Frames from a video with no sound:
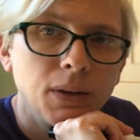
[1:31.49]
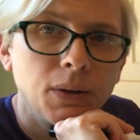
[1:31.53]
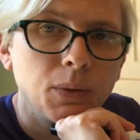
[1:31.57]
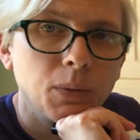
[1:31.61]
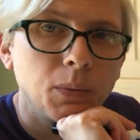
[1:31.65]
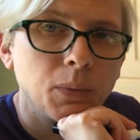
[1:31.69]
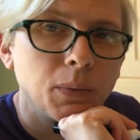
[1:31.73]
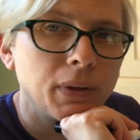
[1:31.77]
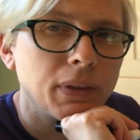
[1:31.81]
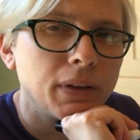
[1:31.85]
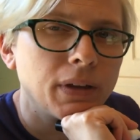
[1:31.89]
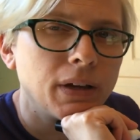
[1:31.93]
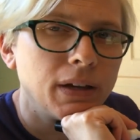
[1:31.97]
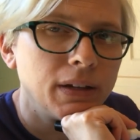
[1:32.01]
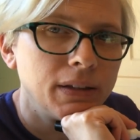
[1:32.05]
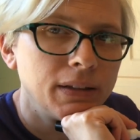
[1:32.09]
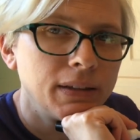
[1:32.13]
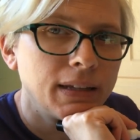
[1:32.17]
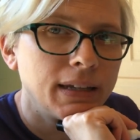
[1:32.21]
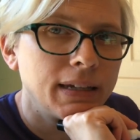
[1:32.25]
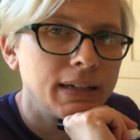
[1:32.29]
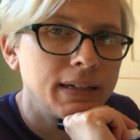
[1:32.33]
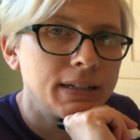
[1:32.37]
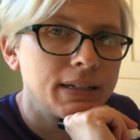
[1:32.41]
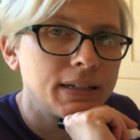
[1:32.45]
with
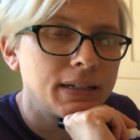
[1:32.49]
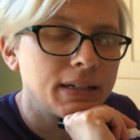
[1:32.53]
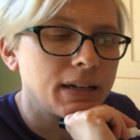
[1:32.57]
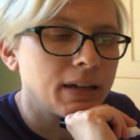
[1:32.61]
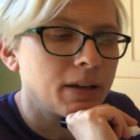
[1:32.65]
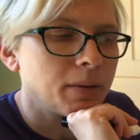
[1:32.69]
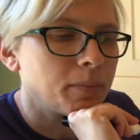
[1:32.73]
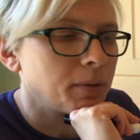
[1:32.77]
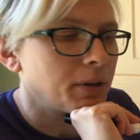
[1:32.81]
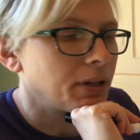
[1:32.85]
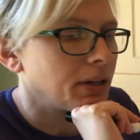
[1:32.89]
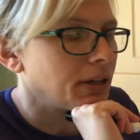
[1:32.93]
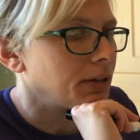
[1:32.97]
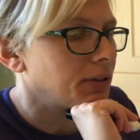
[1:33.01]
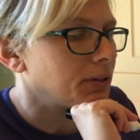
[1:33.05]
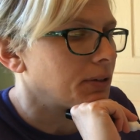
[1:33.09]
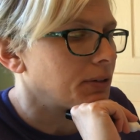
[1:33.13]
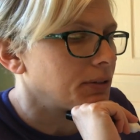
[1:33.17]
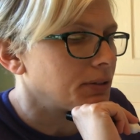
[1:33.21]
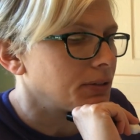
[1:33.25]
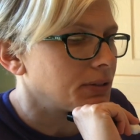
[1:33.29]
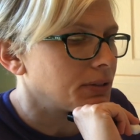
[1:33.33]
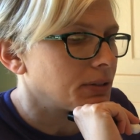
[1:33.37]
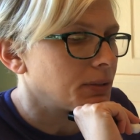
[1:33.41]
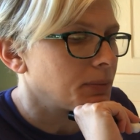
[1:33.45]
unlike
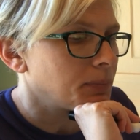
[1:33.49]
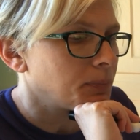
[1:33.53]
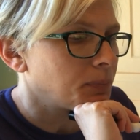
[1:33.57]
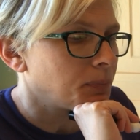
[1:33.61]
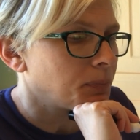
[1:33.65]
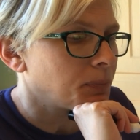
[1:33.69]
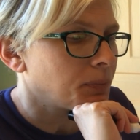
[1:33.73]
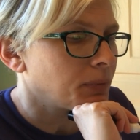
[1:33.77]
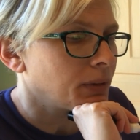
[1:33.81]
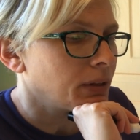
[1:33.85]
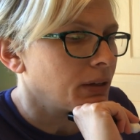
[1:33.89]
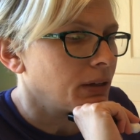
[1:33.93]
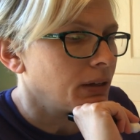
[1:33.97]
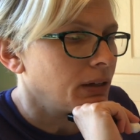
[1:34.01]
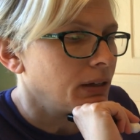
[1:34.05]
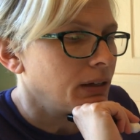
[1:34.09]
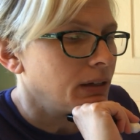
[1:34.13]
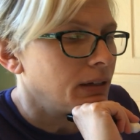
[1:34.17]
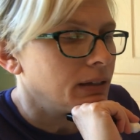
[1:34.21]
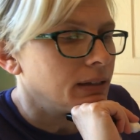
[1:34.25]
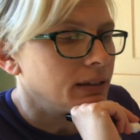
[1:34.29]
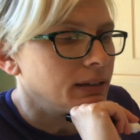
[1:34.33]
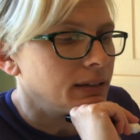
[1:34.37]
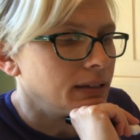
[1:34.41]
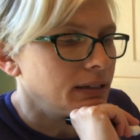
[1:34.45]
denominators.
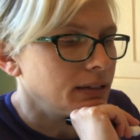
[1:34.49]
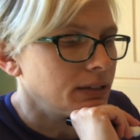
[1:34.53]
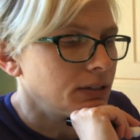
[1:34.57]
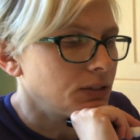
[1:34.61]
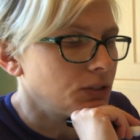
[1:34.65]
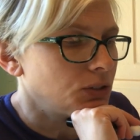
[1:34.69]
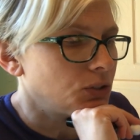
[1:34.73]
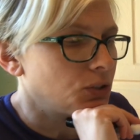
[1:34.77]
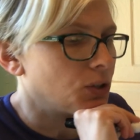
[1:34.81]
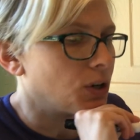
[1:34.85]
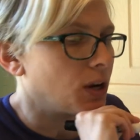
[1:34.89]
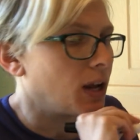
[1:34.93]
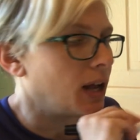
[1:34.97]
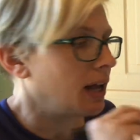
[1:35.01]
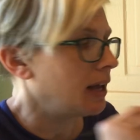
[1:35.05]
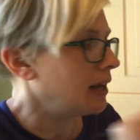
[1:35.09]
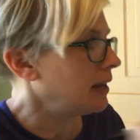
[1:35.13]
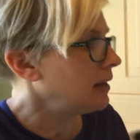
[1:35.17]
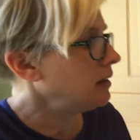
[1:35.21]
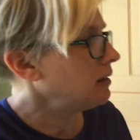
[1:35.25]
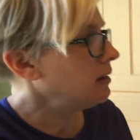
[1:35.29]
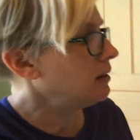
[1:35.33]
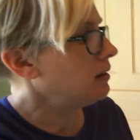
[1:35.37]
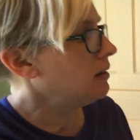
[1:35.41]
Let's try